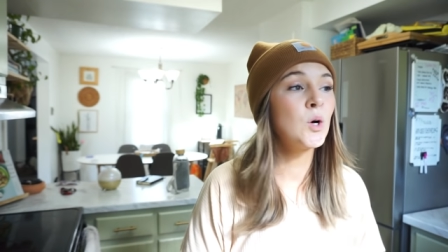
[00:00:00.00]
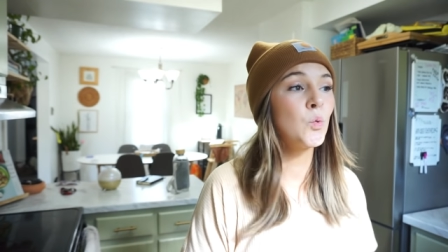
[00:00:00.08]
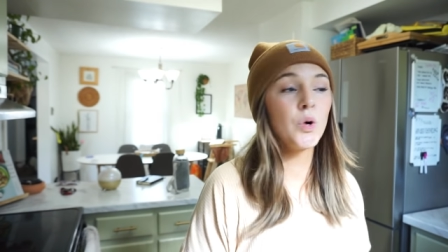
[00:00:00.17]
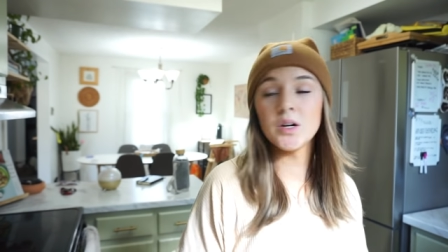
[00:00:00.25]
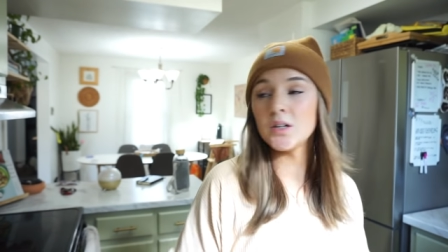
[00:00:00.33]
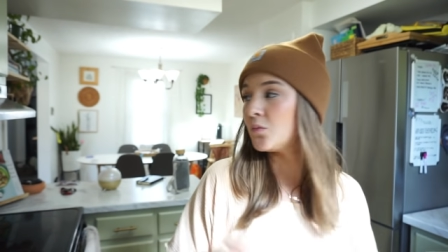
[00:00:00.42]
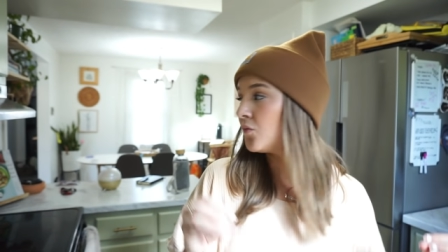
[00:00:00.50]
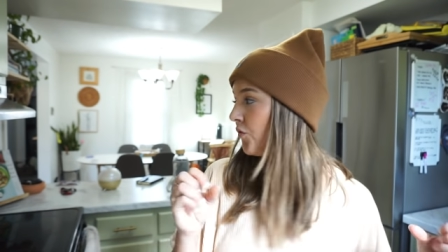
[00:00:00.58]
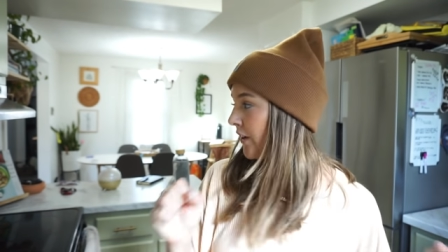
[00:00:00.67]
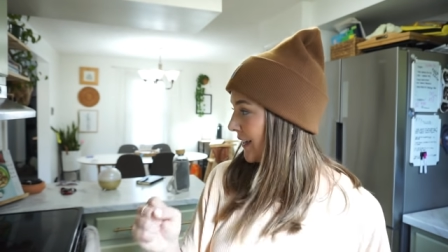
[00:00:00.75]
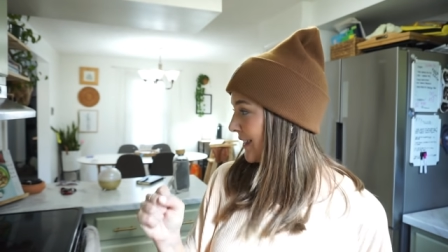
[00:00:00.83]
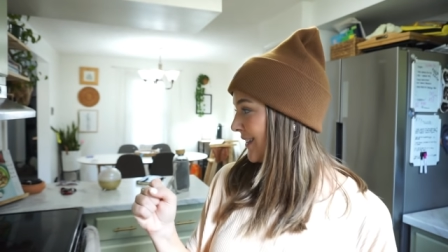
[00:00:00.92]
We're
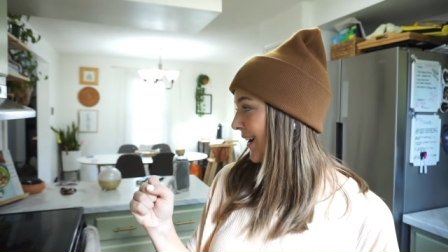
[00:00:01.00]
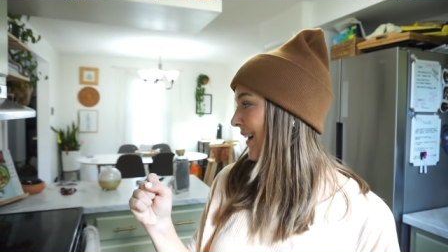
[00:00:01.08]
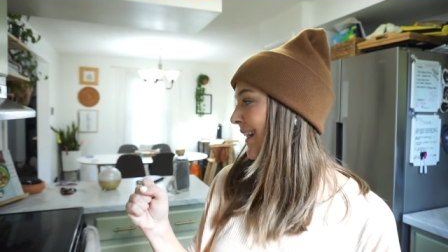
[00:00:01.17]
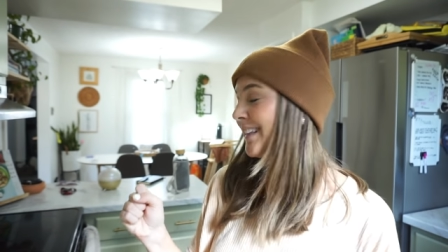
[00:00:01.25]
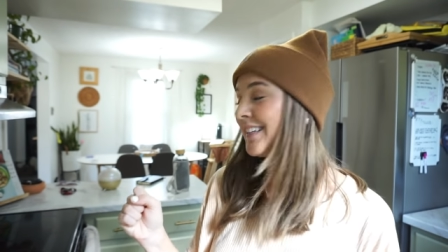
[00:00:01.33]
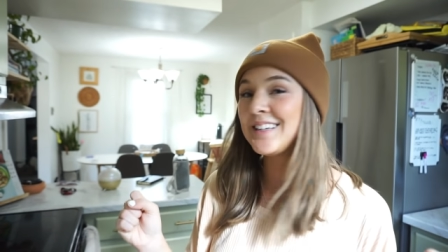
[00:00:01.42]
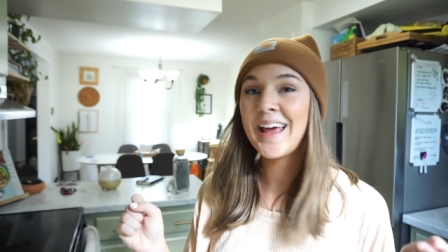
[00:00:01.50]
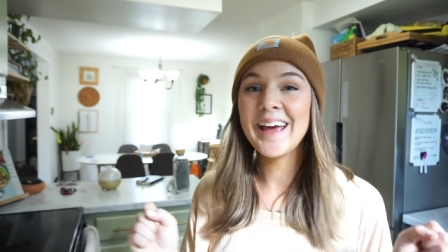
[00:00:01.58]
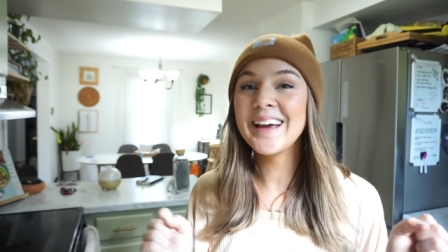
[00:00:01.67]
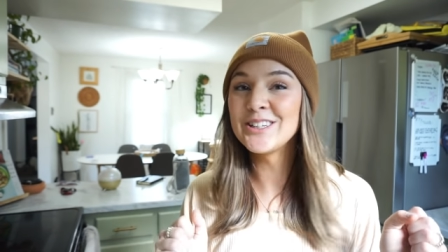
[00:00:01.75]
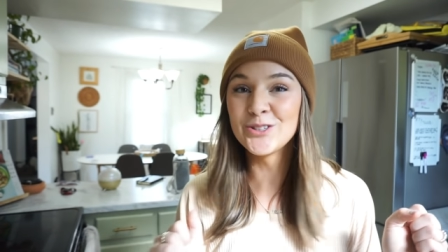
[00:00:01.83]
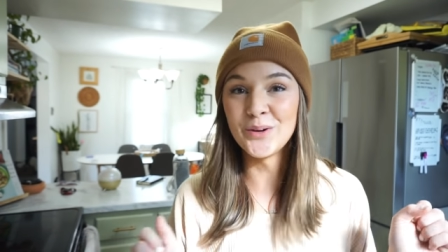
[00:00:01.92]
restarting the
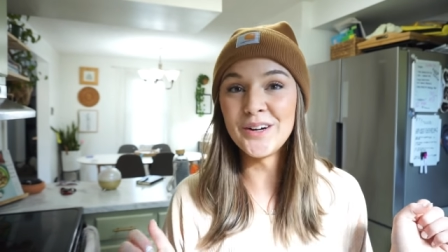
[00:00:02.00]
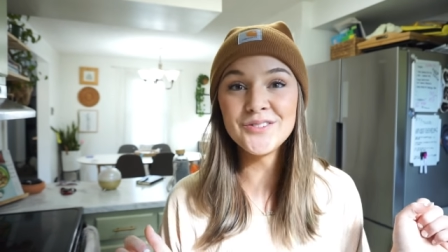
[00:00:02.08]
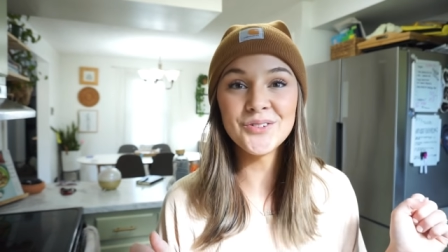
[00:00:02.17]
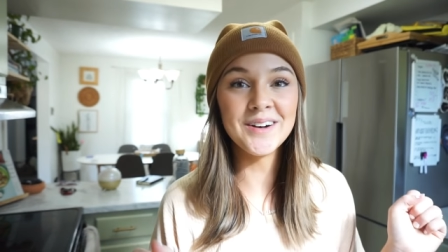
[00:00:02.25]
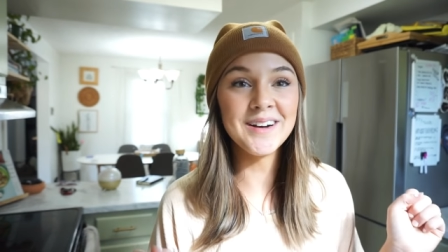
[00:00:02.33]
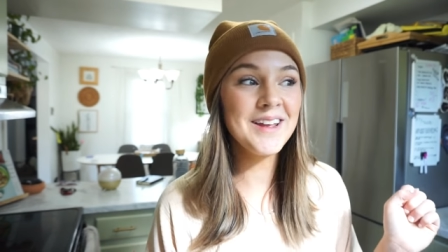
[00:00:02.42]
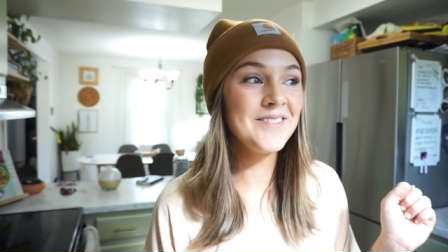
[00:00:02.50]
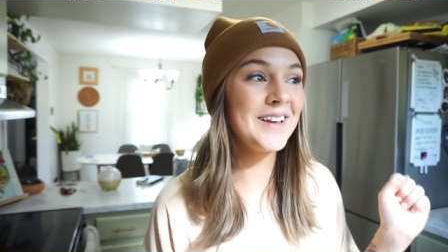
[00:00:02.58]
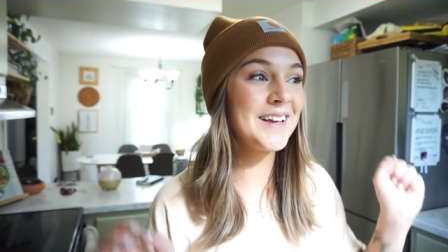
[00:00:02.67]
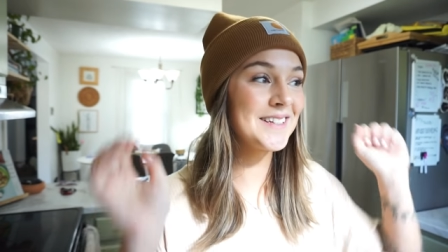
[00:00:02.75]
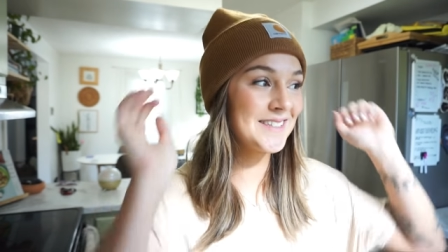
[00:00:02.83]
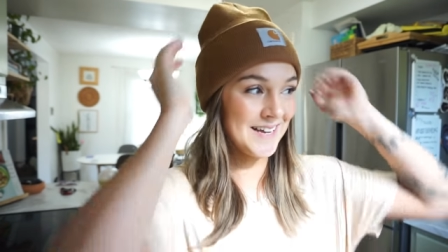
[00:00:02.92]
day at 1220
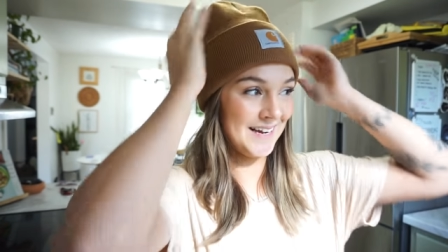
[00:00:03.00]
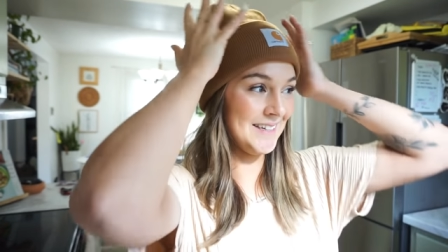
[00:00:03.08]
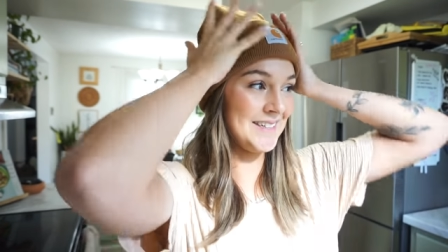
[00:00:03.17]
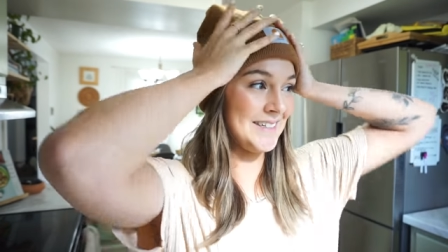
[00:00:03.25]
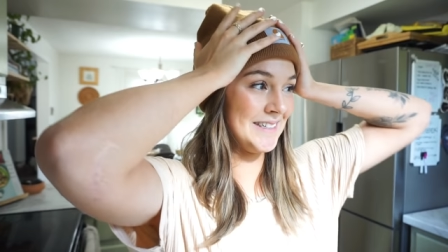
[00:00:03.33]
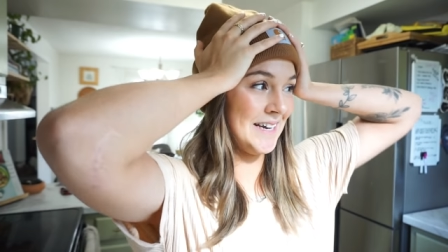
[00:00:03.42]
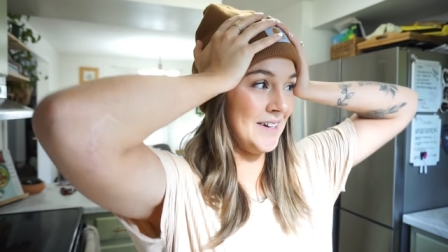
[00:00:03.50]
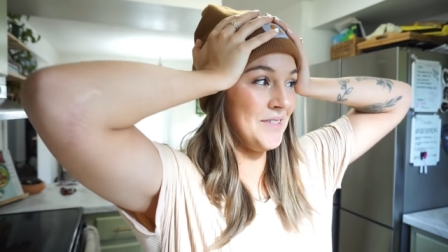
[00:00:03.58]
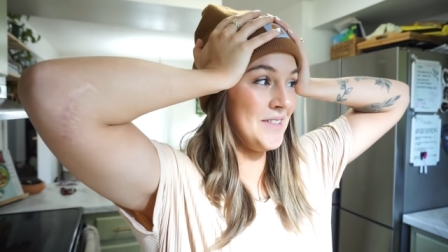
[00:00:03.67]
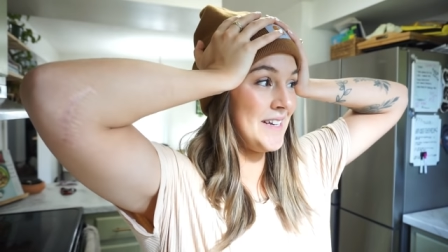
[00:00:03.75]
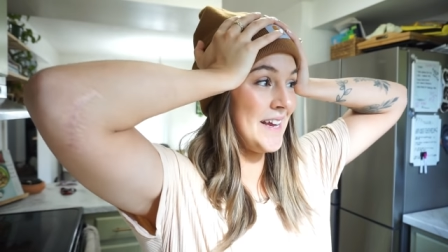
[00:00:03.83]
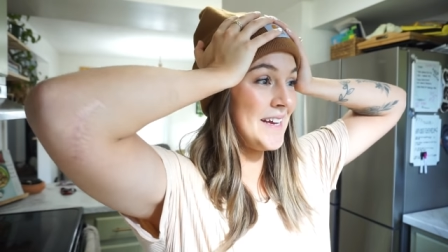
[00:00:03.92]
because that is just how
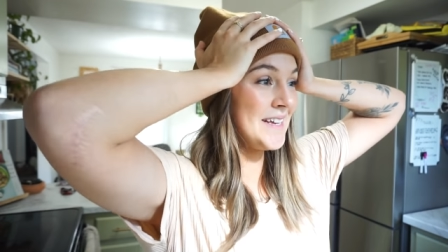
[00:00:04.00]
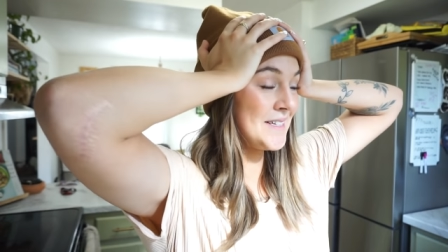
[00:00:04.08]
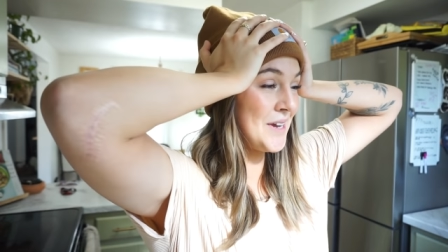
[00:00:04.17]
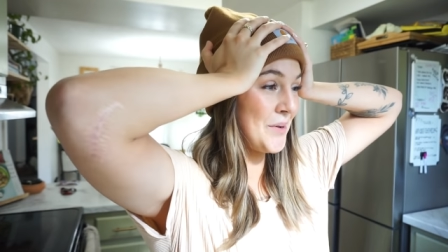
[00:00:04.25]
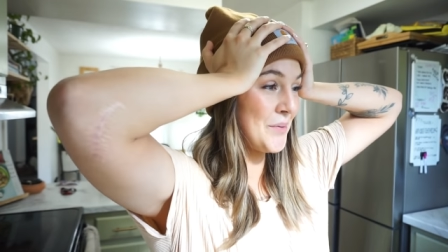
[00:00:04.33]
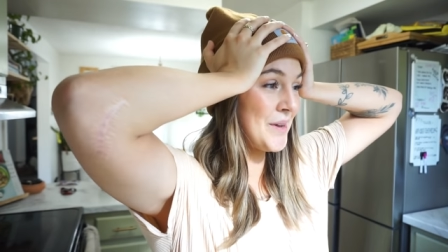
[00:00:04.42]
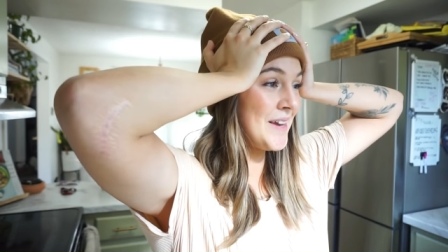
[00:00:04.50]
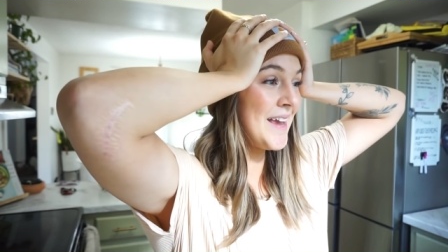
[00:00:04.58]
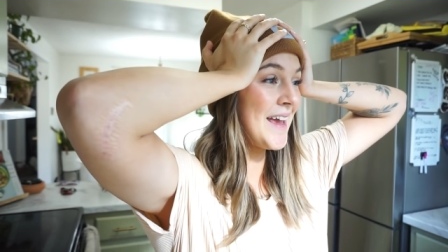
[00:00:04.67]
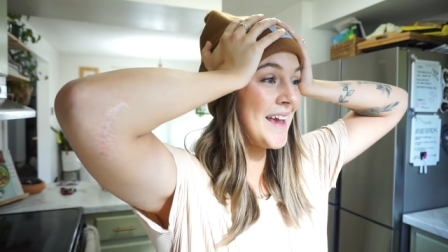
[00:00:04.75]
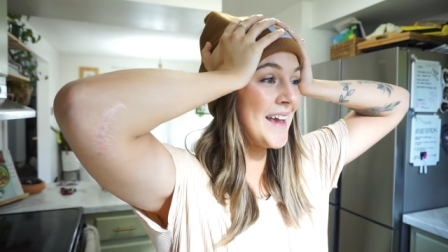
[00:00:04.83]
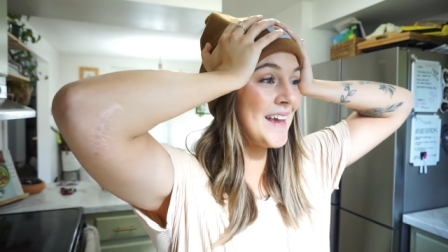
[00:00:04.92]
the day is going
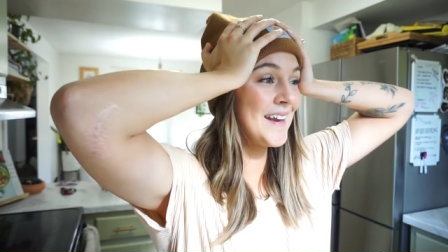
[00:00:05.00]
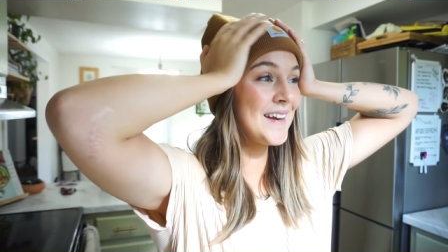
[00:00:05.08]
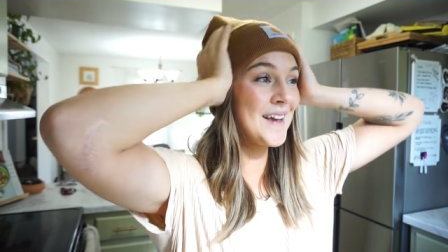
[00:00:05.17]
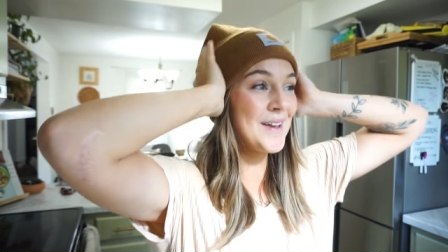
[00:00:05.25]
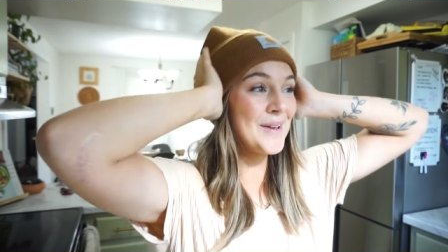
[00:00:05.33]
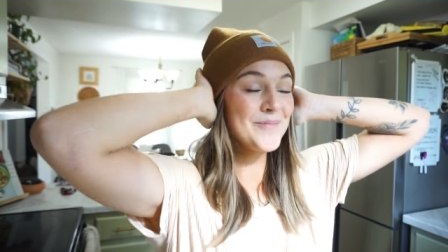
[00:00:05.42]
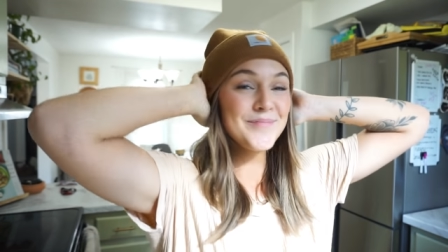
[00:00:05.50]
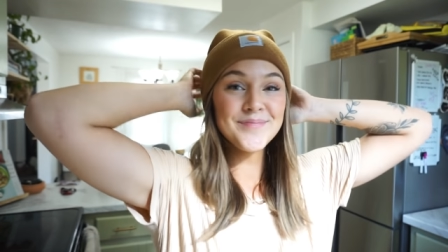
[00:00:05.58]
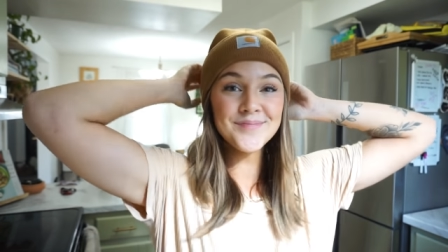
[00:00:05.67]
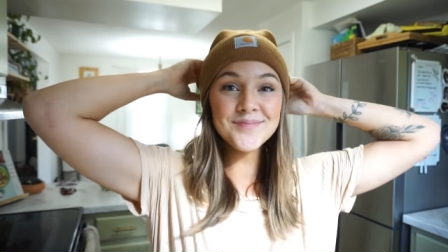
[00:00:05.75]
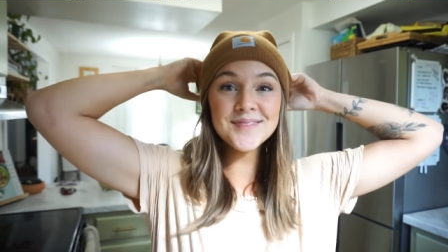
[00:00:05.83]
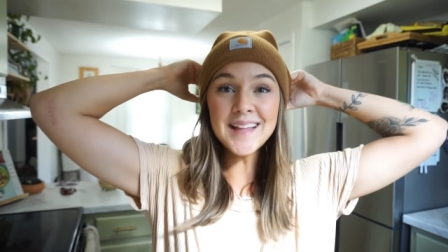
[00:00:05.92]
and
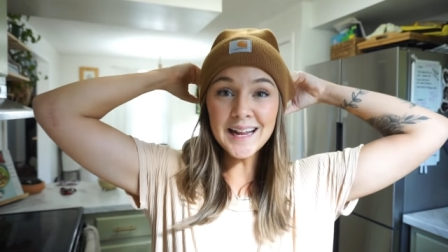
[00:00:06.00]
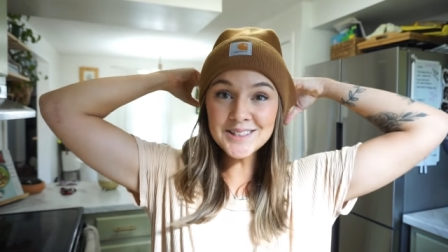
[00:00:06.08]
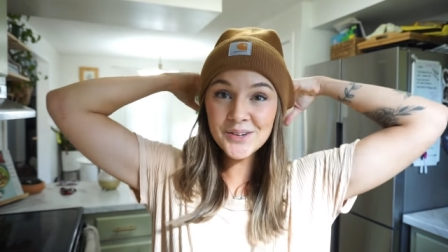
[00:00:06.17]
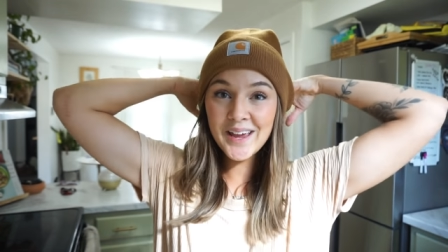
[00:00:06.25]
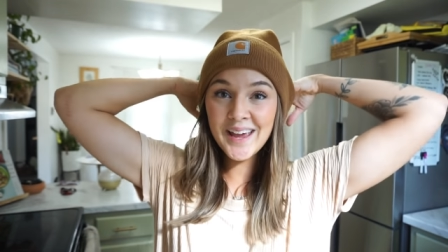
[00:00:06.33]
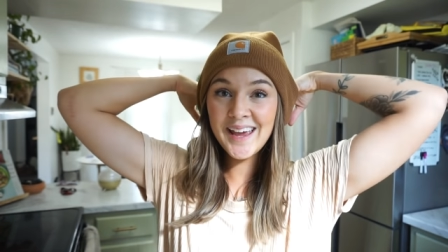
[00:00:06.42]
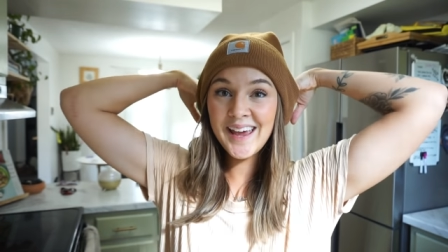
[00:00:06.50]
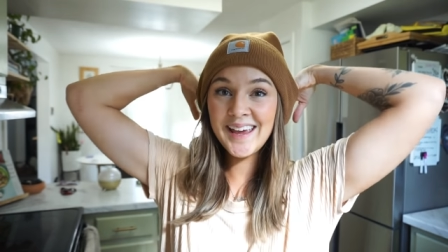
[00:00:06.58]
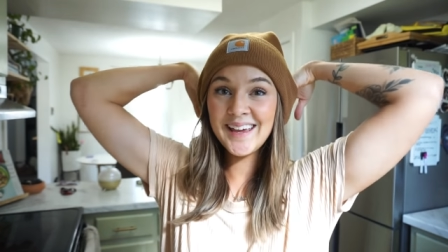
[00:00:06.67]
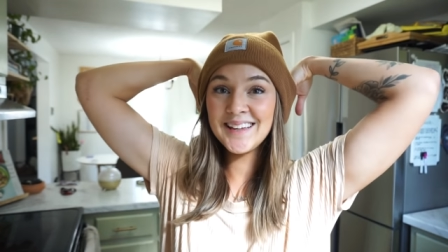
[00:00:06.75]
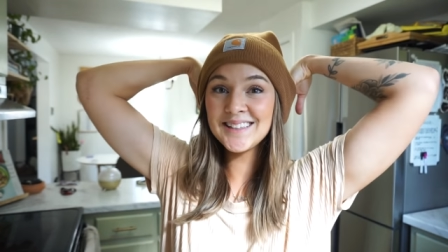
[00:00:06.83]
that's okay.